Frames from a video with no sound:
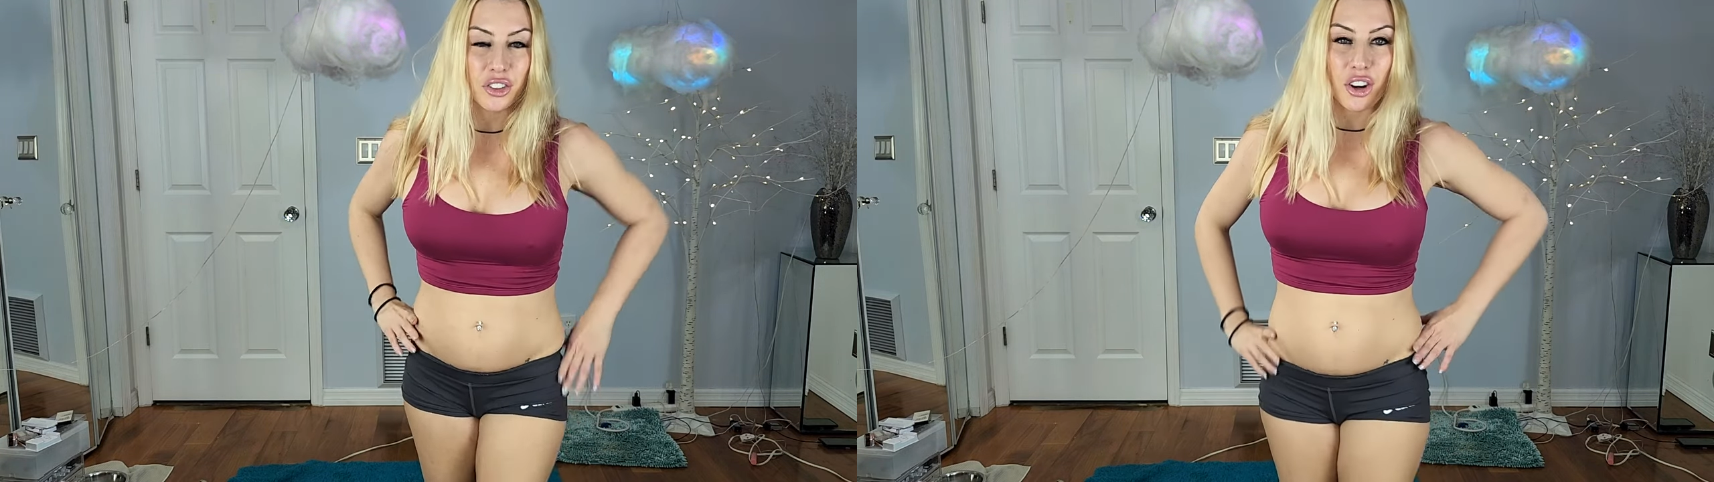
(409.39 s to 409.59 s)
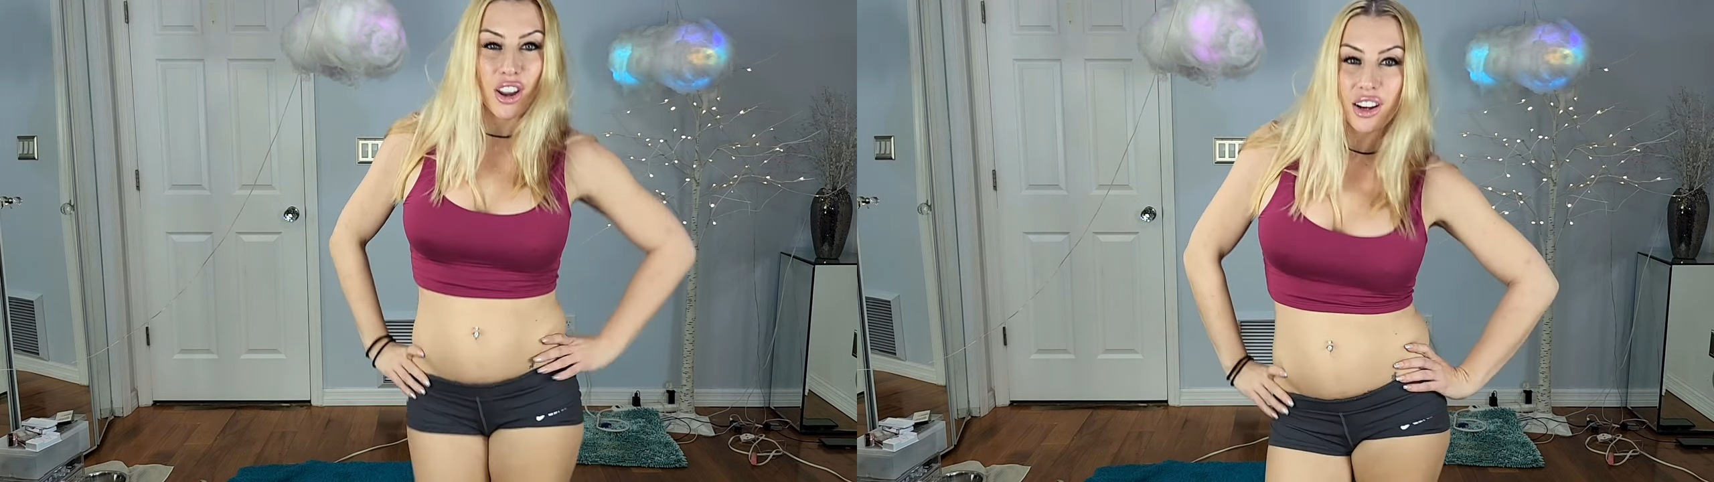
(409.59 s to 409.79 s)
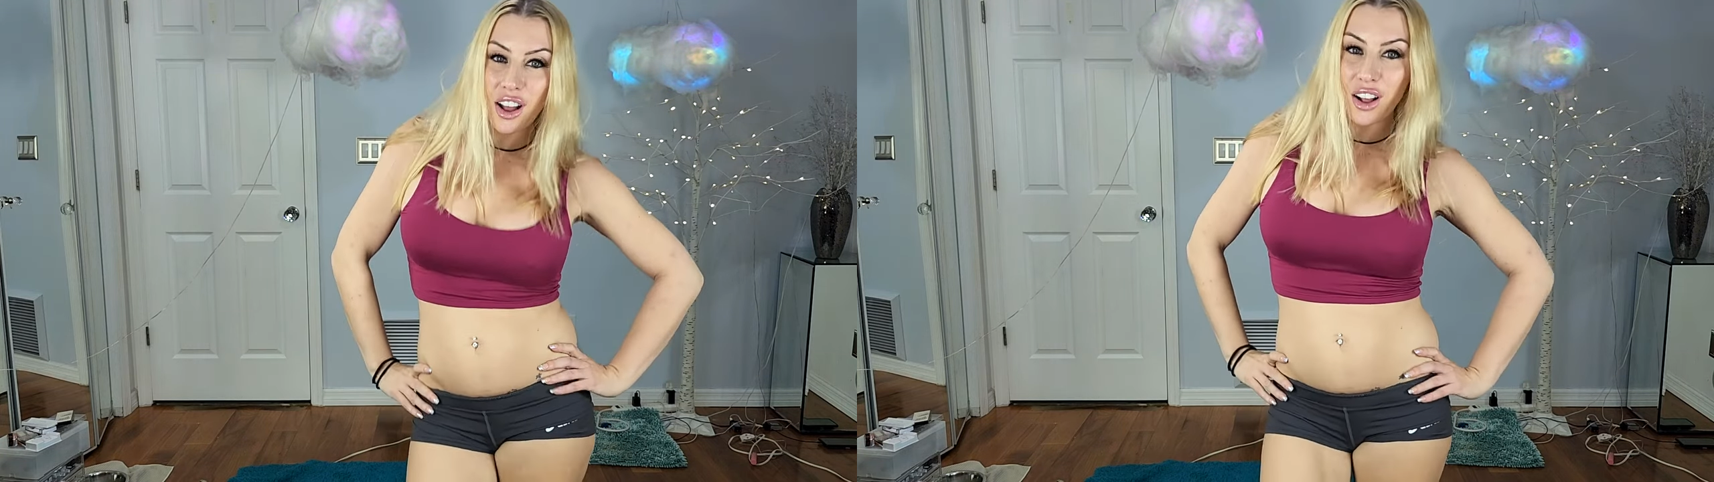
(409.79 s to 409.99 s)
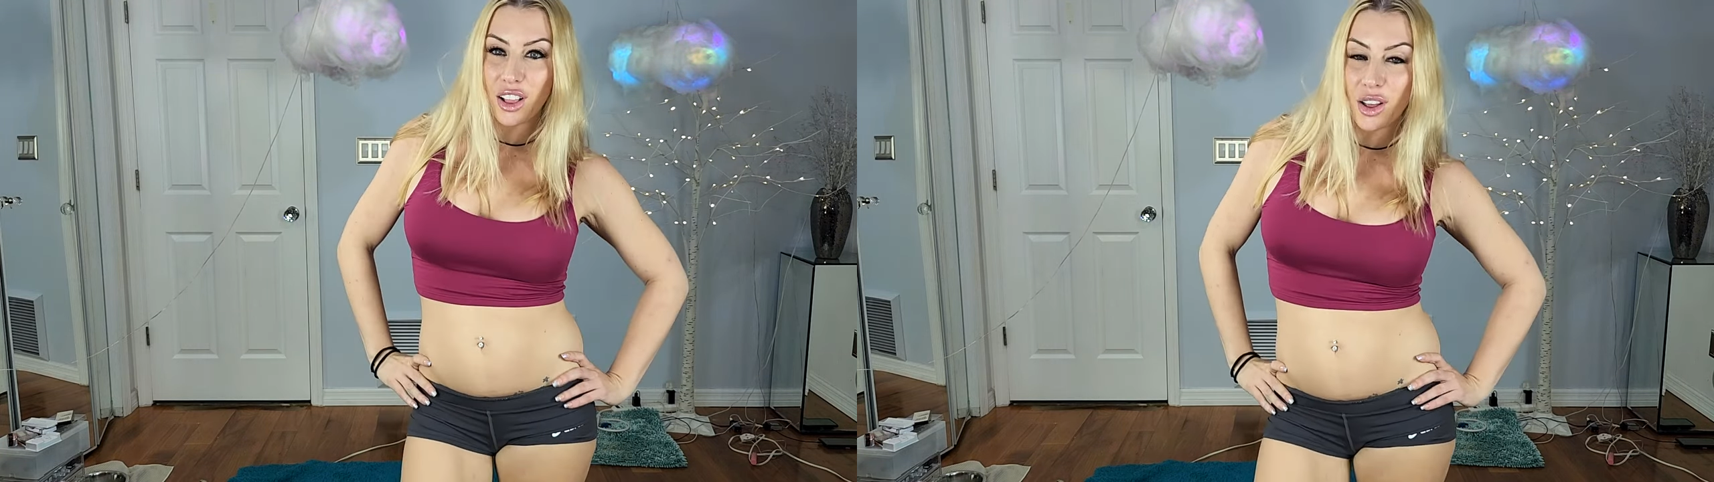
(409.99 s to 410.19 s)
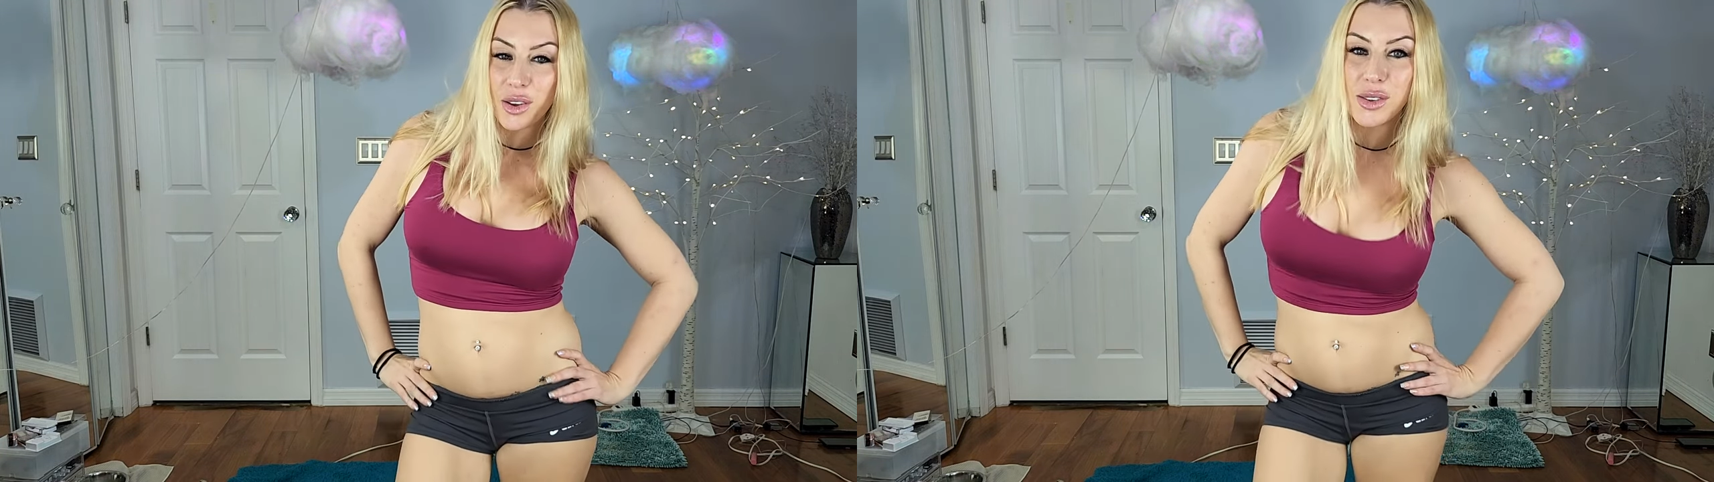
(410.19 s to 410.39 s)
trying on
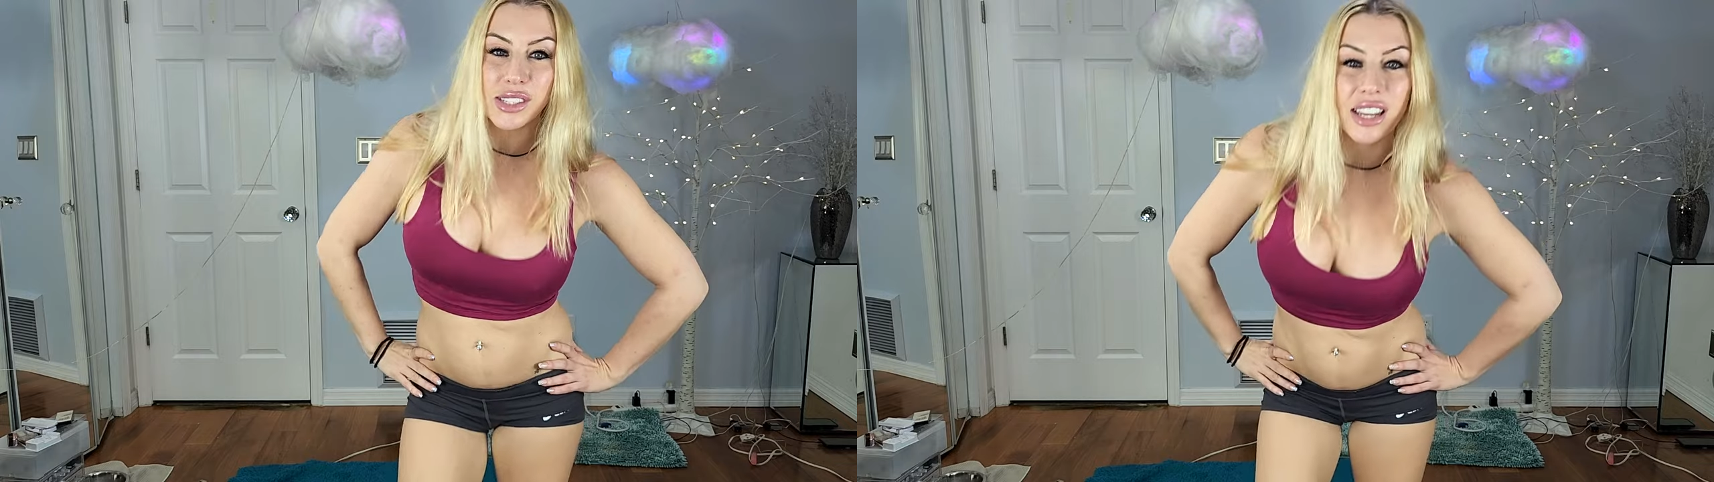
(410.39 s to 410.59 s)
clothes